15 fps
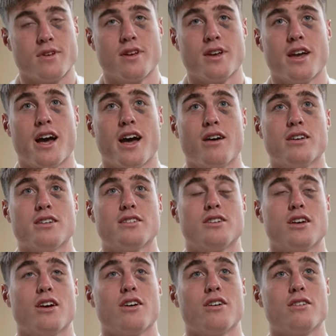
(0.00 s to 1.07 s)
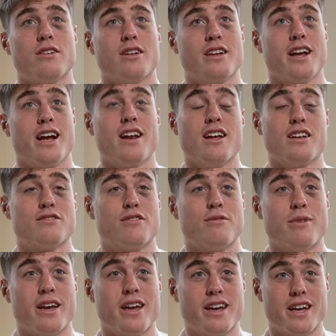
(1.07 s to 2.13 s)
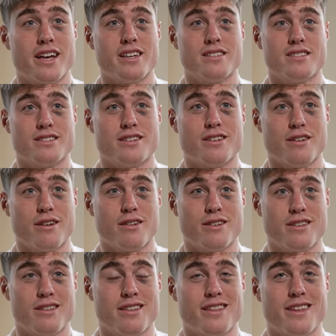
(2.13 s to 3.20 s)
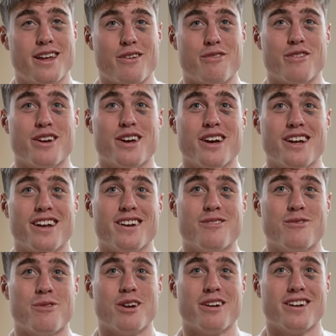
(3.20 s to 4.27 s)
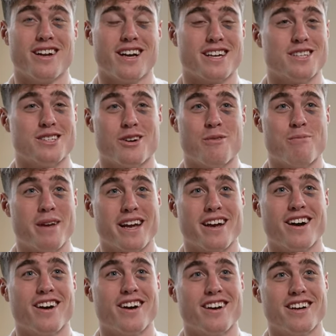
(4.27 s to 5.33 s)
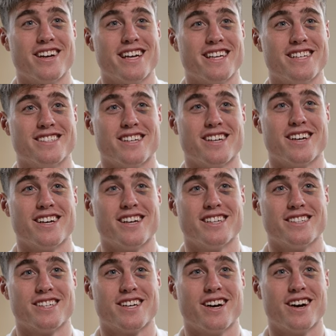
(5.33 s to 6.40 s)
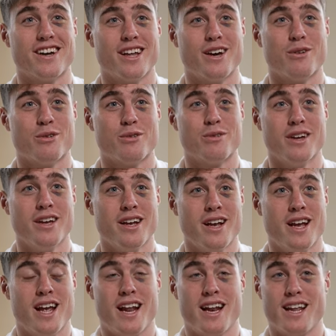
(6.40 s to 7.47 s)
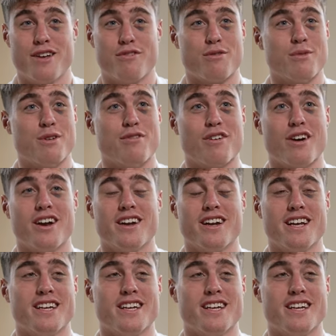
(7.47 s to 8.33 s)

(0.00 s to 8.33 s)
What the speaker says: Yeah, so, yeah, Luds for me, he's a definite one. Like, he's got a big heart. He's a guy that will lead from the front.